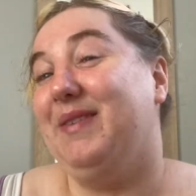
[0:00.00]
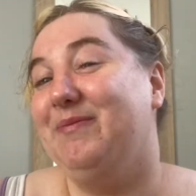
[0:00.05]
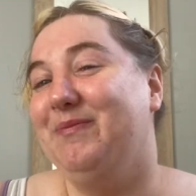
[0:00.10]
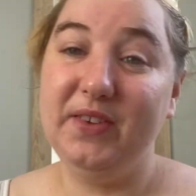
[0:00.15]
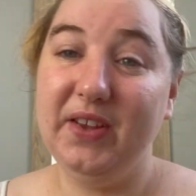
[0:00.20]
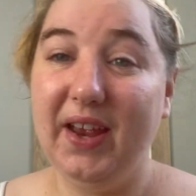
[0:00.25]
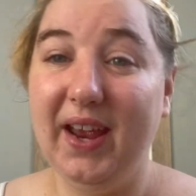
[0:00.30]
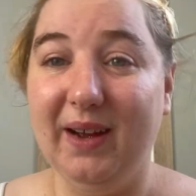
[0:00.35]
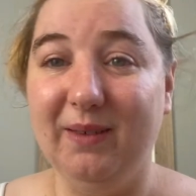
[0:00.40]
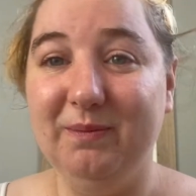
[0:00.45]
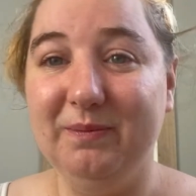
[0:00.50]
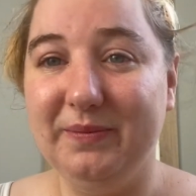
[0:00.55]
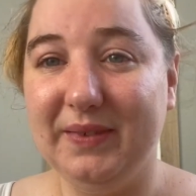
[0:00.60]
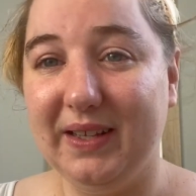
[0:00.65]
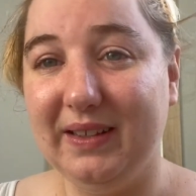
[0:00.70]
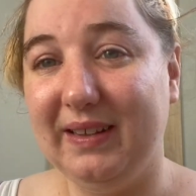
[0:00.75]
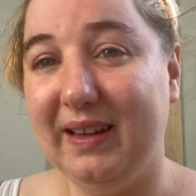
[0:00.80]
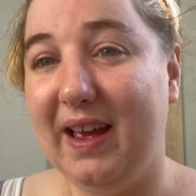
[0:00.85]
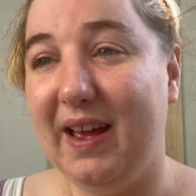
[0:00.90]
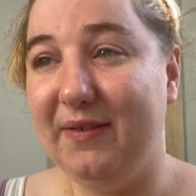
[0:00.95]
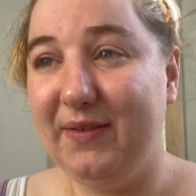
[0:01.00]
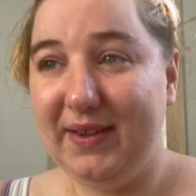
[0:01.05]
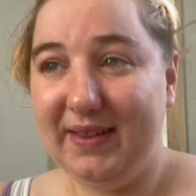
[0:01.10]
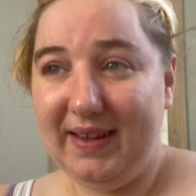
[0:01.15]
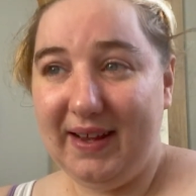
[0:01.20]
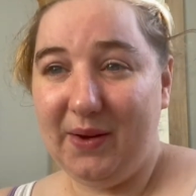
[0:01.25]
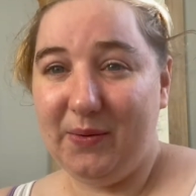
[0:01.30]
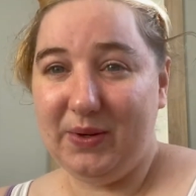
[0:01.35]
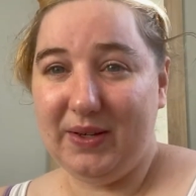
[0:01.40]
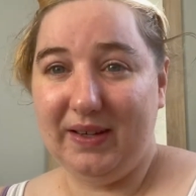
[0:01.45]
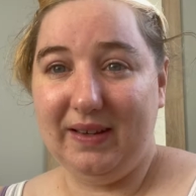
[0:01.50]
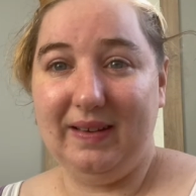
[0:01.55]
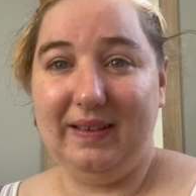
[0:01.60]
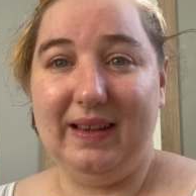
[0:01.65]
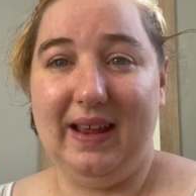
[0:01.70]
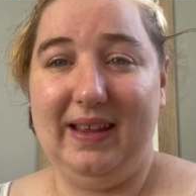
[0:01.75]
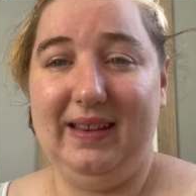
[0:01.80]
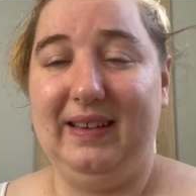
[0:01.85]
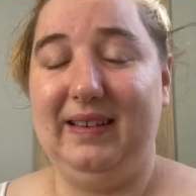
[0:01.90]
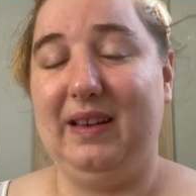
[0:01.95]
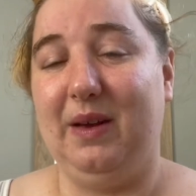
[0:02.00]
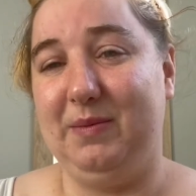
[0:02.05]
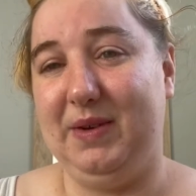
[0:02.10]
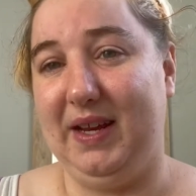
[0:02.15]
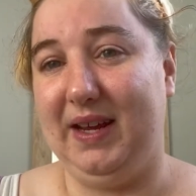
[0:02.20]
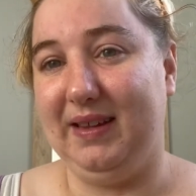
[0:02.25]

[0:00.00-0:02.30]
So yeah, that's everything I wanted to say in this update, I